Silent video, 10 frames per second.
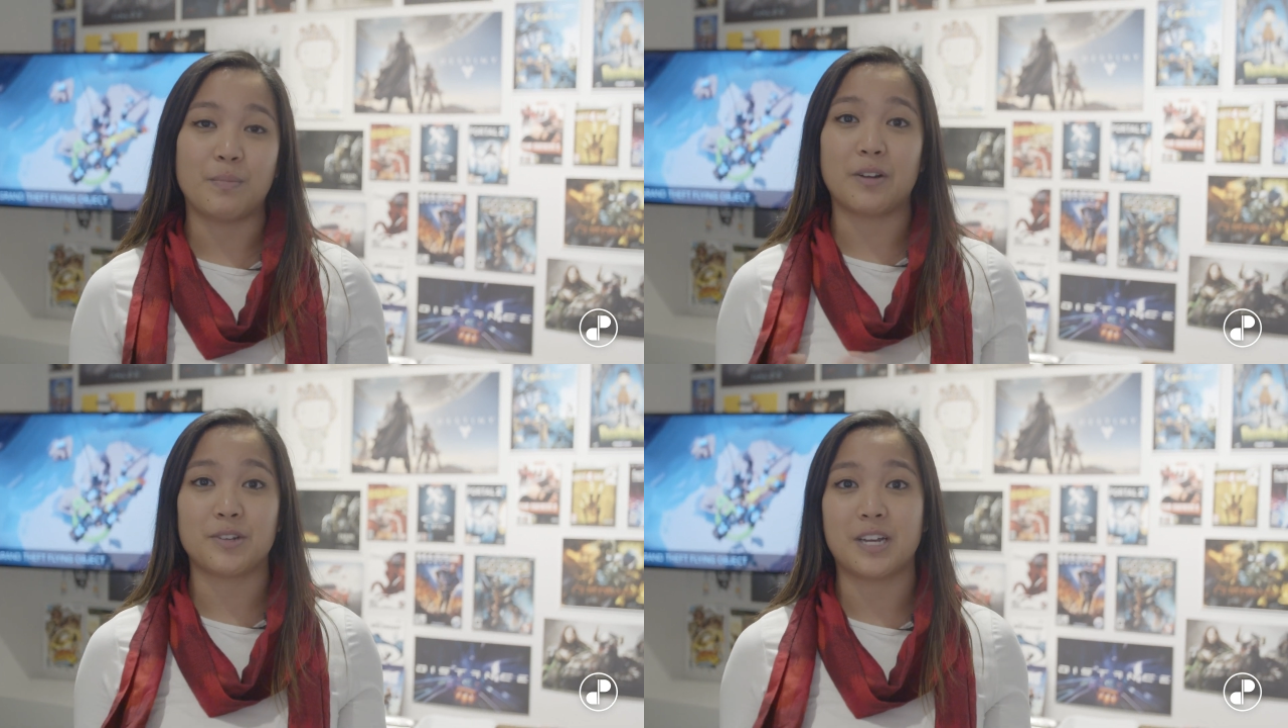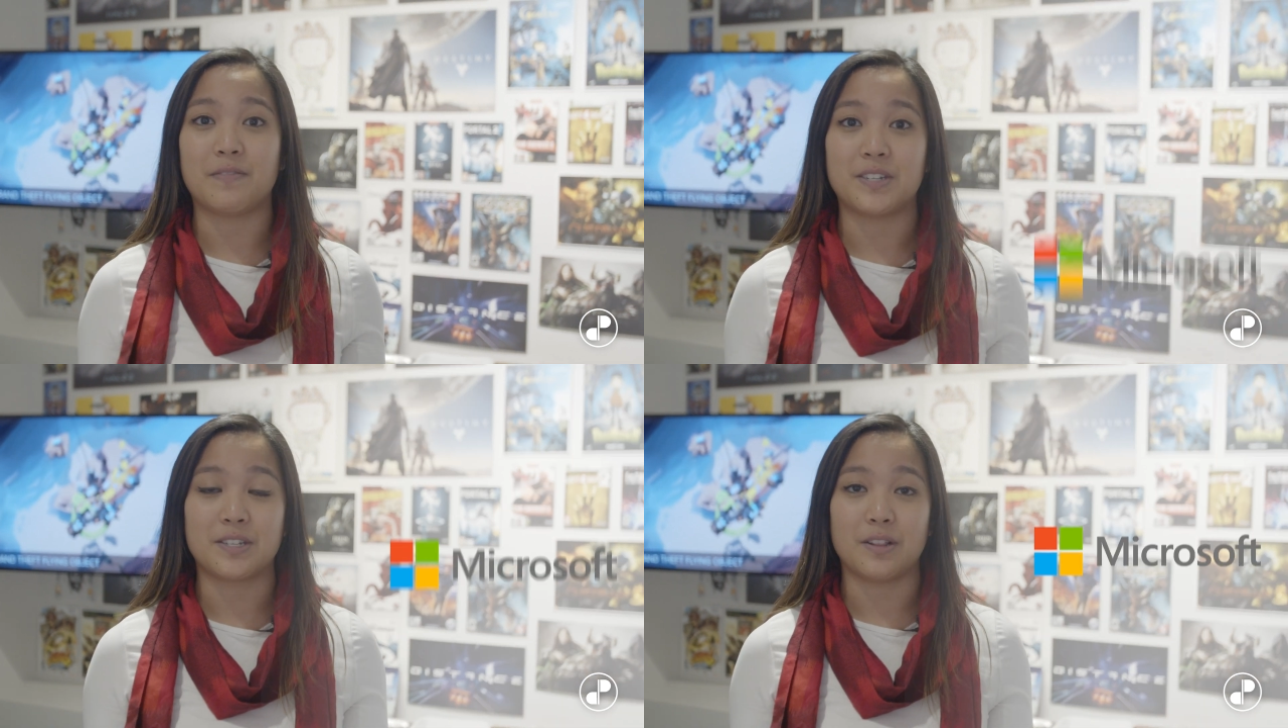
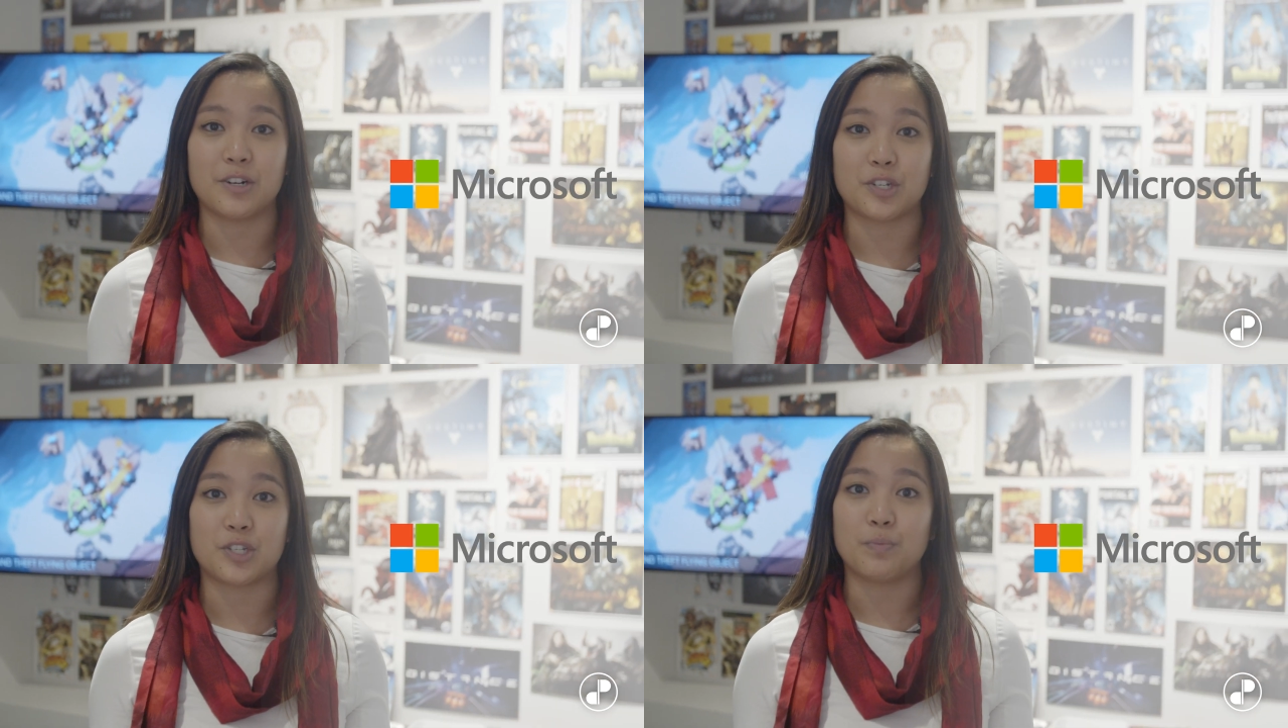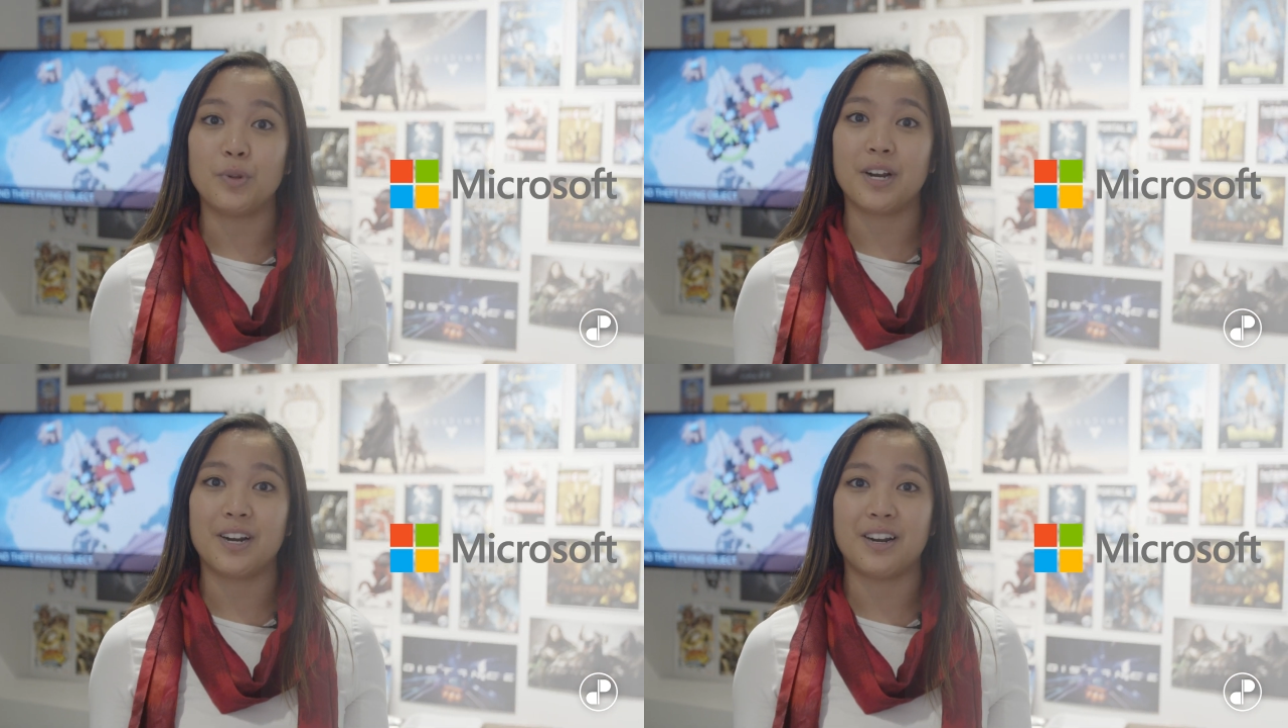Microsoft is the largest
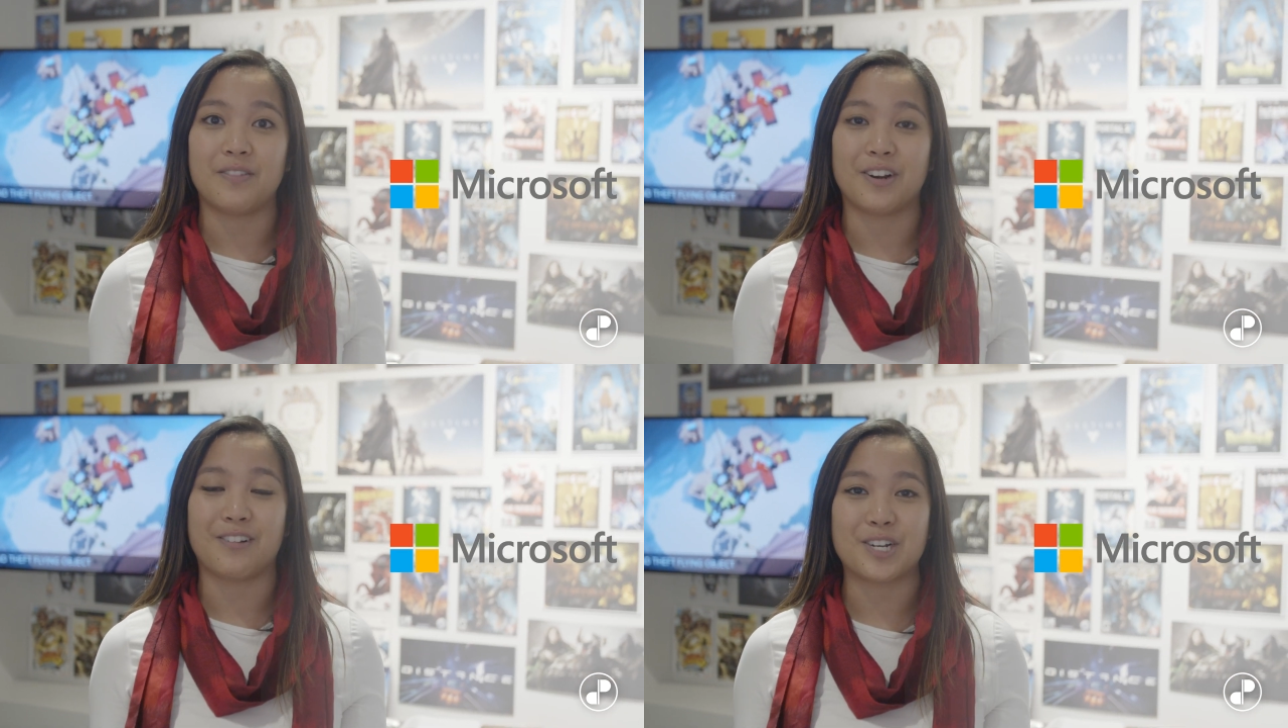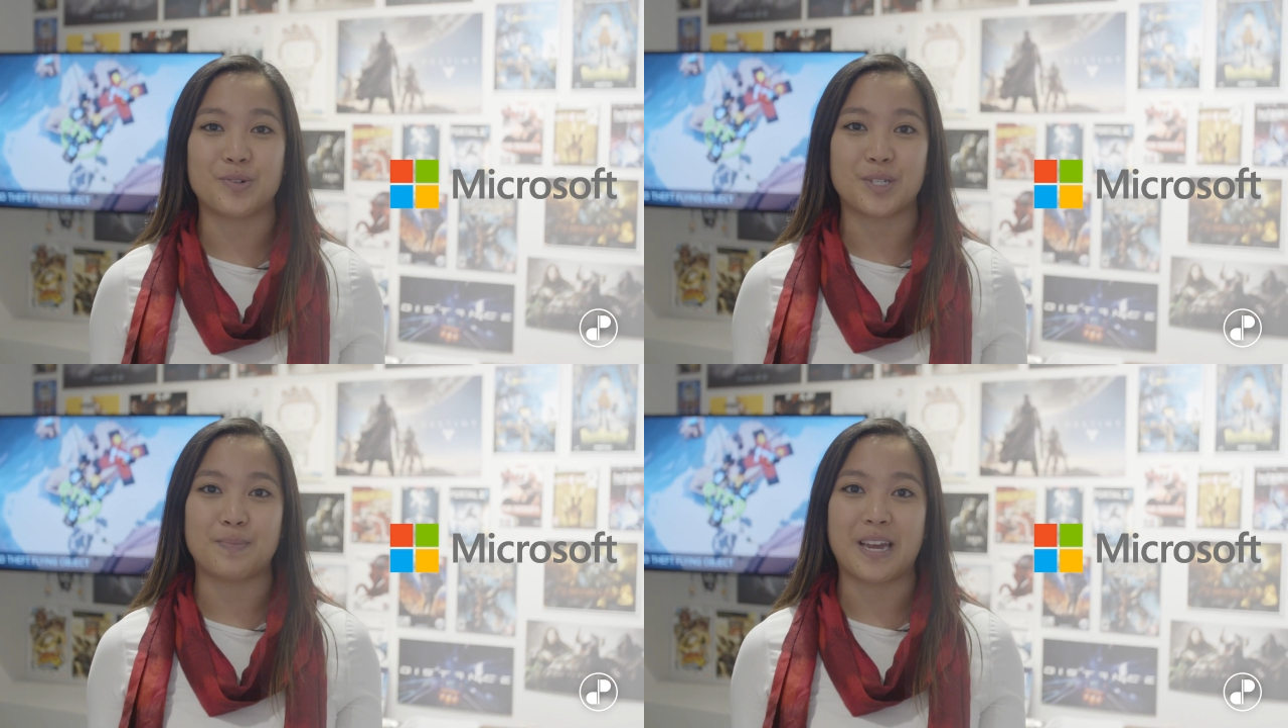employer of our
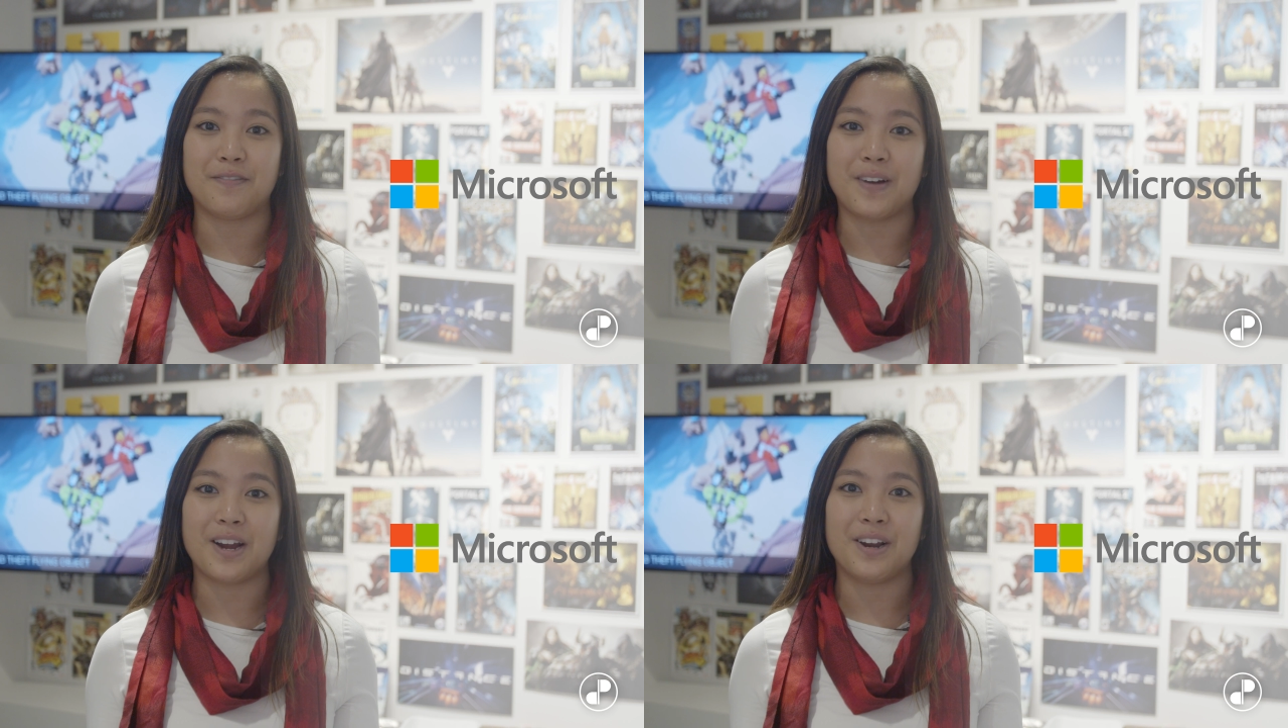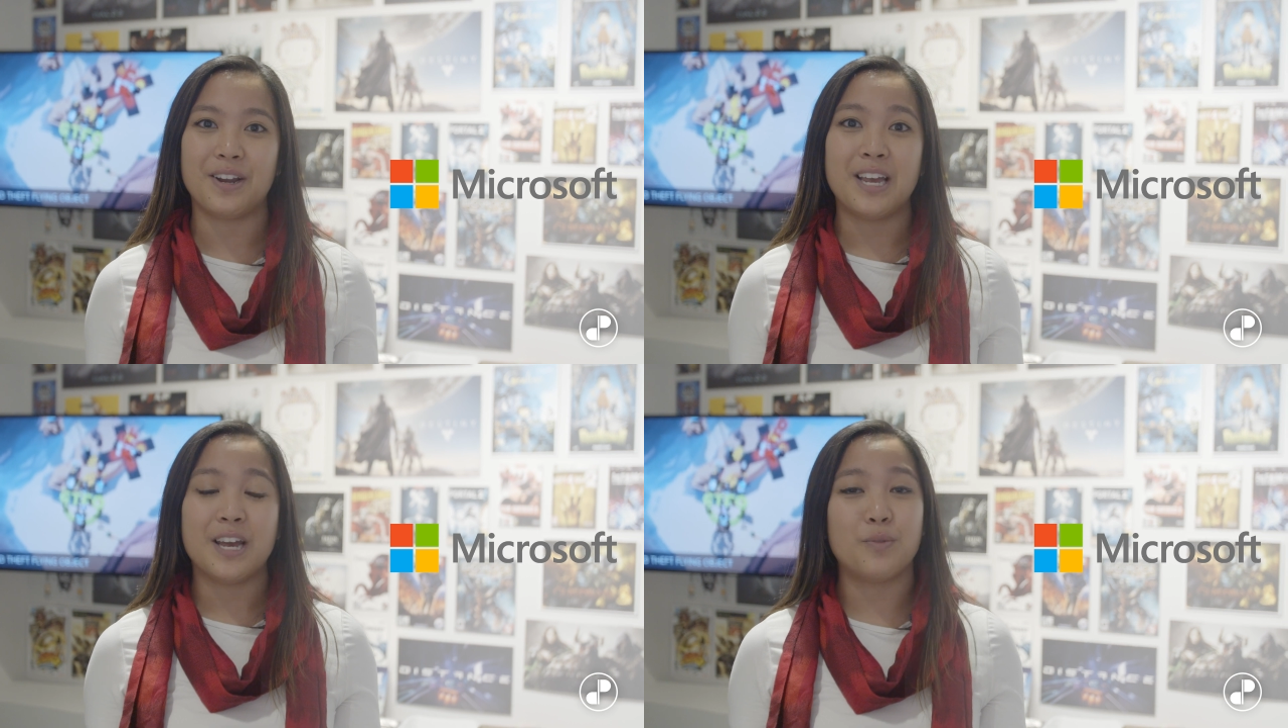graduates by far,
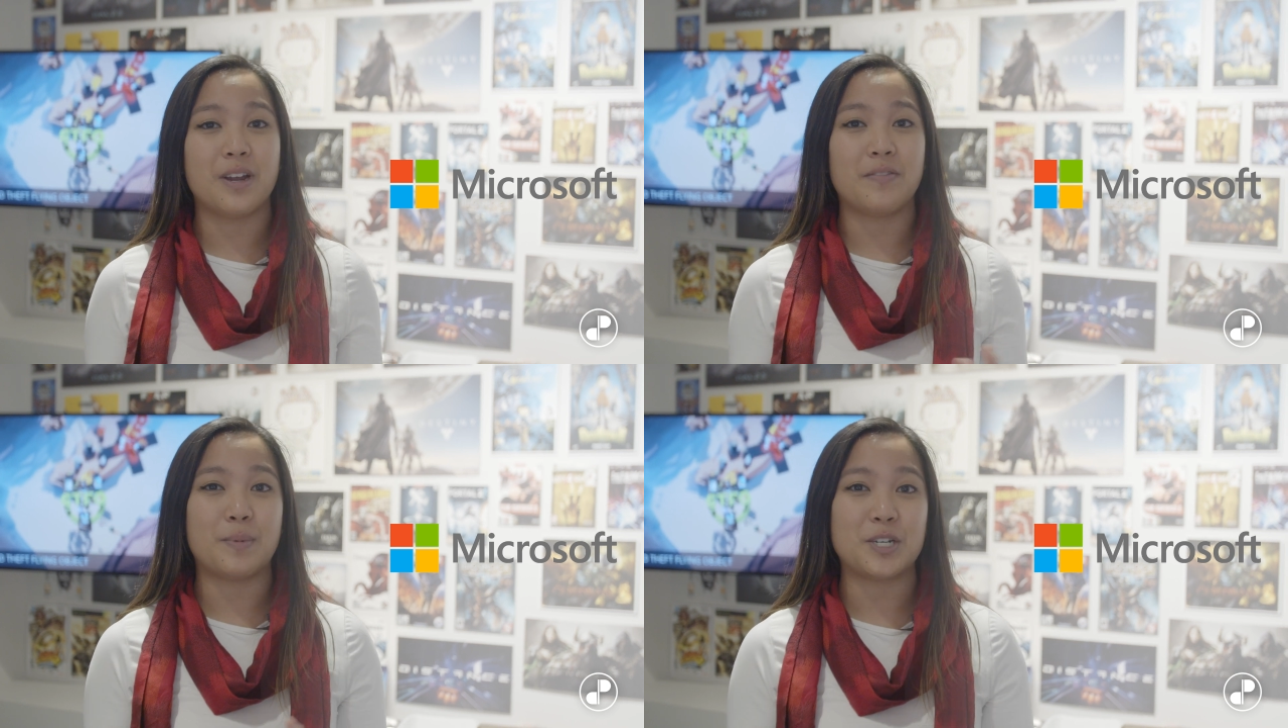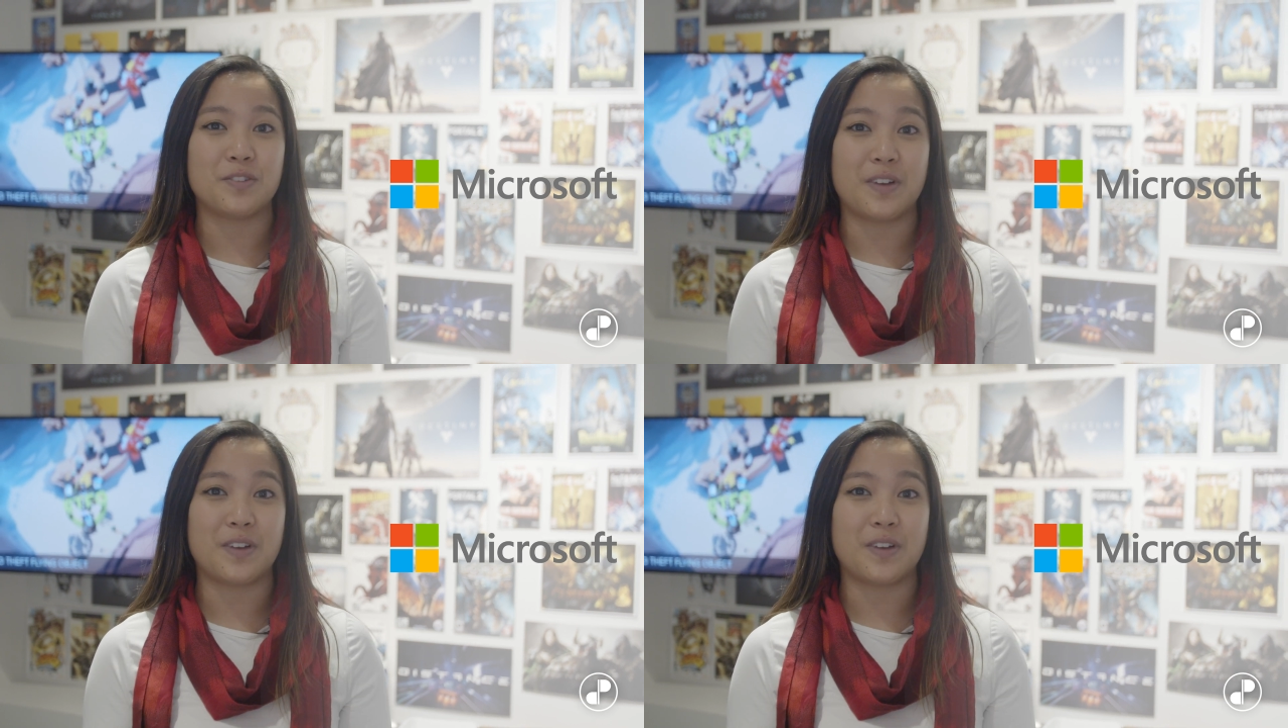and we have a bunch